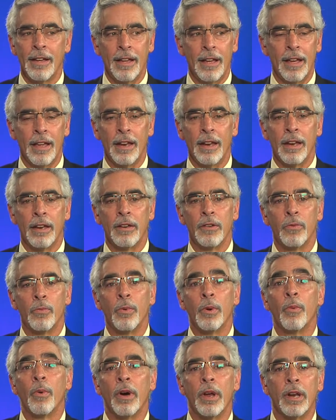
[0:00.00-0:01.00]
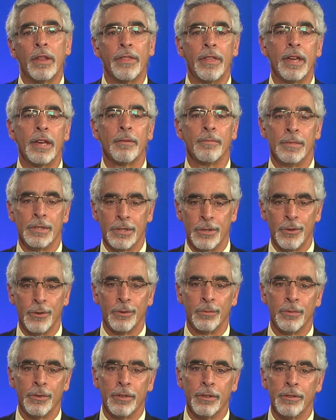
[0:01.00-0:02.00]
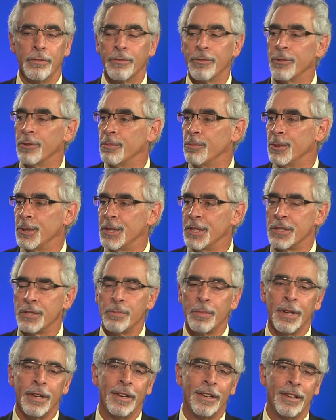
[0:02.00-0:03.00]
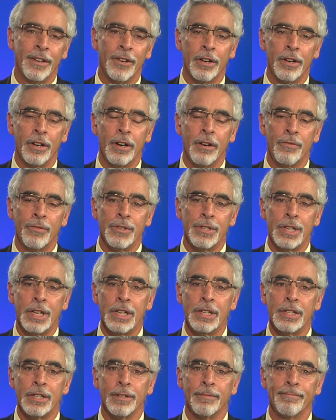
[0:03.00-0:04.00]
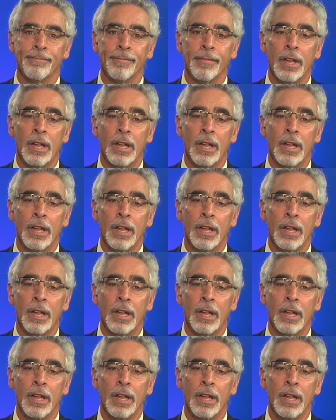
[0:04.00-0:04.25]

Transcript: And we want to thank Ms. Goldberg for participating conversation.